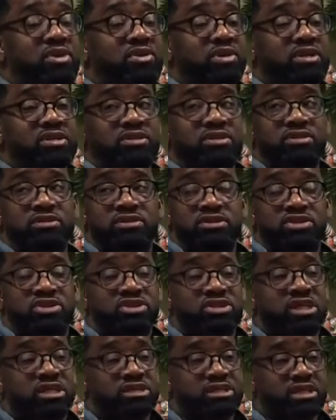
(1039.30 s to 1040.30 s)
mode and
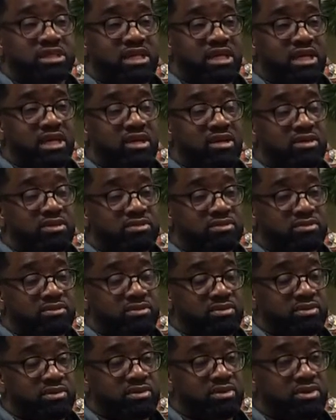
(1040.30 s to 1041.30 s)
shuts it down
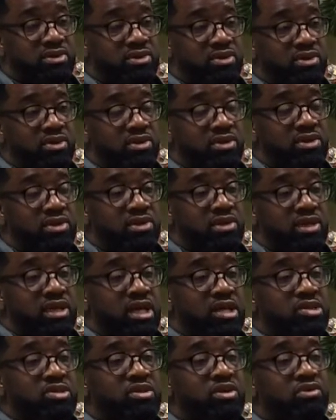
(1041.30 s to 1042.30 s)

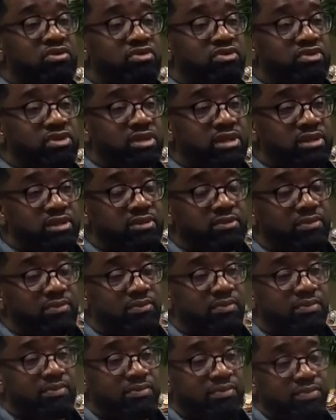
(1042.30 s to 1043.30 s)
and you don't feel it.
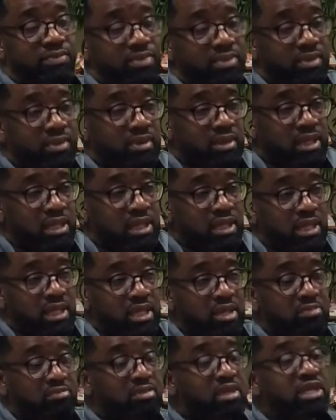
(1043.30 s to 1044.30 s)

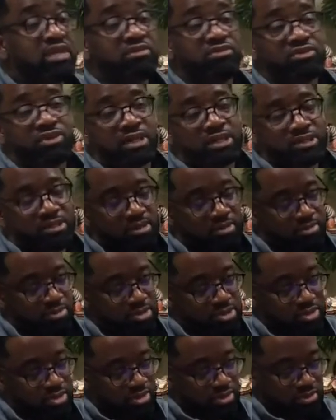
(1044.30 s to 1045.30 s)
Many
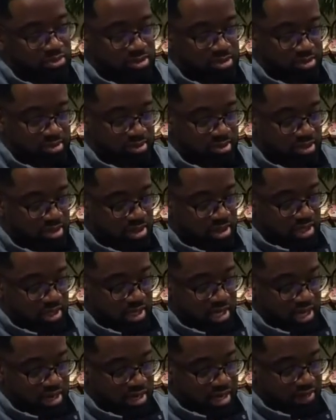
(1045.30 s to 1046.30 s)
victims, you know,
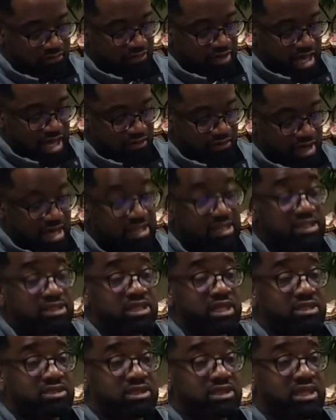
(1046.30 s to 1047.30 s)
I, have I've had the
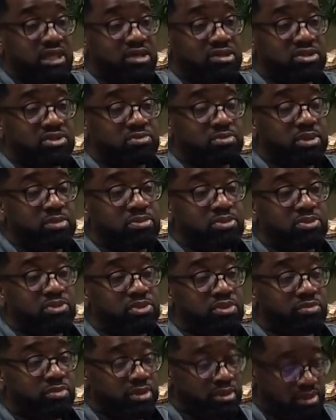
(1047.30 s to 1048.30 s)
chance to counsel people
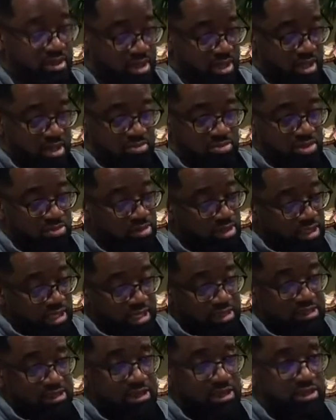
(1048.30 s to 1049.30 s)
who have been, been
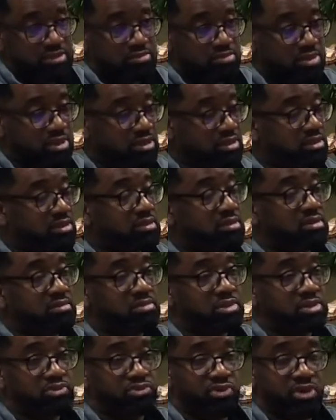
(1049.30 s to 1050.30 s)
molested, been,
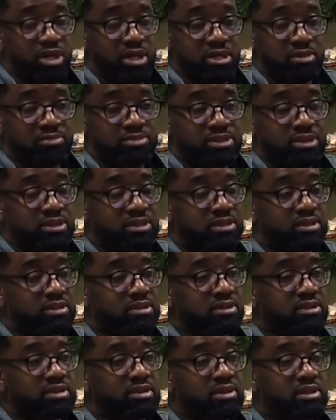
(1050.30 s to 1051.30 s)
been raped,
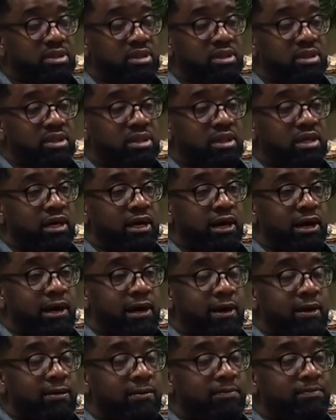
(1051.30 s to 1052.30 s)

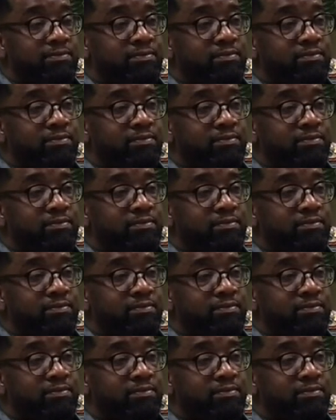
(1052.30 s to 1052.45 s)
uh,